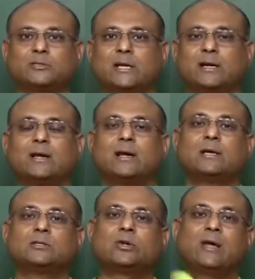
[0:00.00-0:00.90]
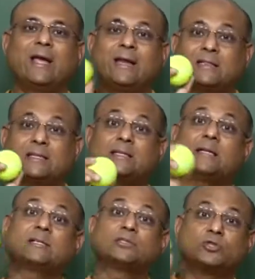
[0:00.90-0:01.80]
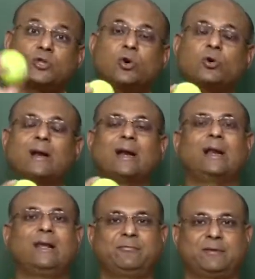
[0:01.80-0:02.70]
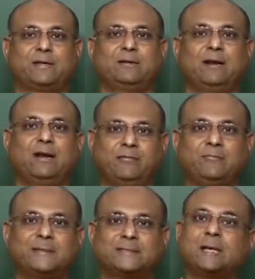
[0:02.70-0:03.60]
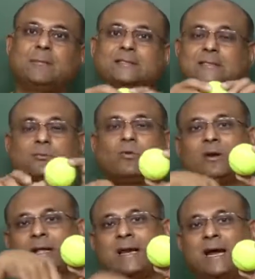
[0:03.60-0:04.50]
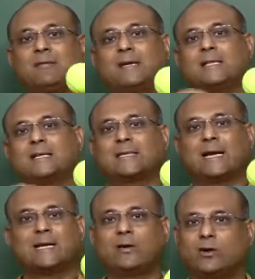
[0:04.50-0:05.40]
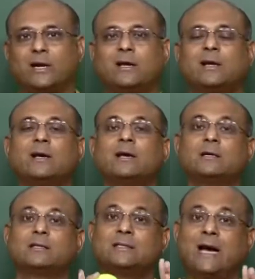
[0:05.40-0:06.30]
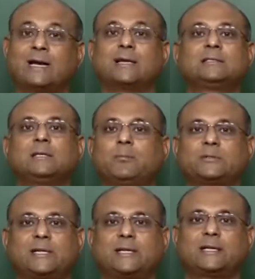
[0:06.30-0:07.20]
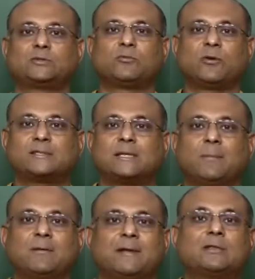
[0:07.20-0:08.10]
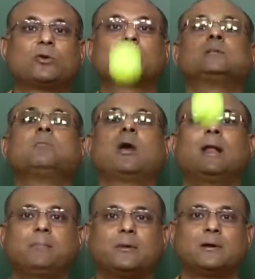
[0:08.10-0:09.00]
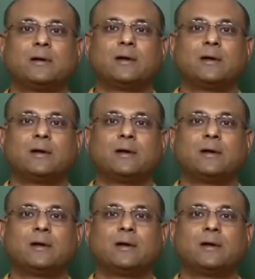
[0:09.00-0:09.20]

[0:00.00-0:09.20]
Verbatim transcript: motion. So anything that is thrown and left, left basically means it's only gravity that is acting on it, that is a projectile. So for example, if I throw this ball up,